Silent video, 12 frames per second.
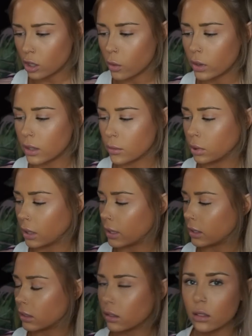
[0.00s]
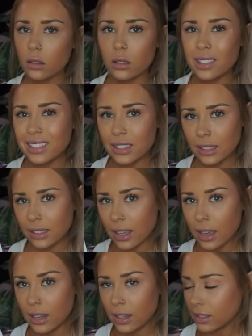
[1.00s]
Zoe Bliss. This is
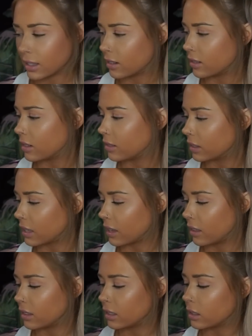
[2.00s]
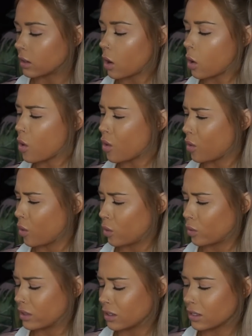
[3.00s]
exciting because I don't know what the hell this is.
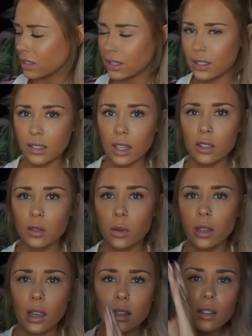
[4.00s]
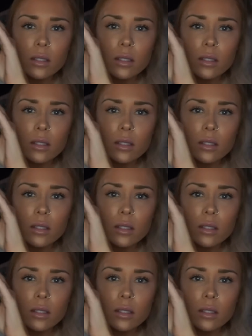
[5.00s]
Oh, this looks like a sex toy kind